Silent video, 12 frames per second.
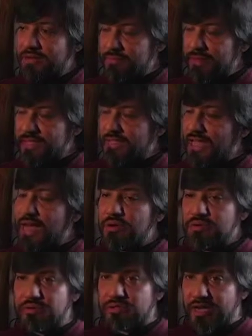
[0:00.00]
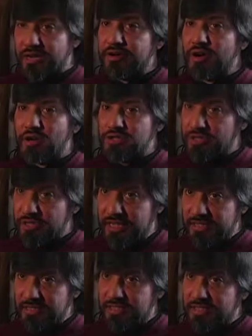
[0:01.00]
My sounds are noise
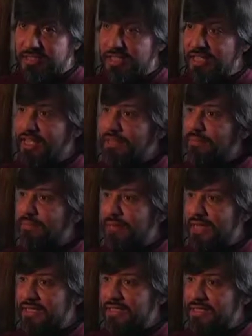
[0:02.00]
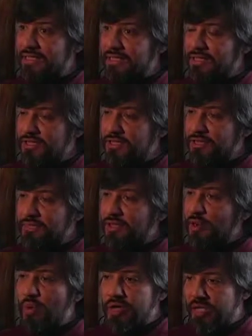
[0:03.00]
oriented, but
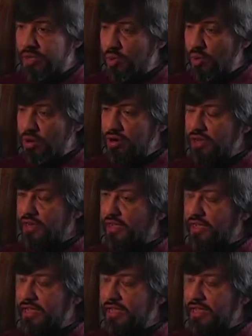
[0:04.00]
the way I work,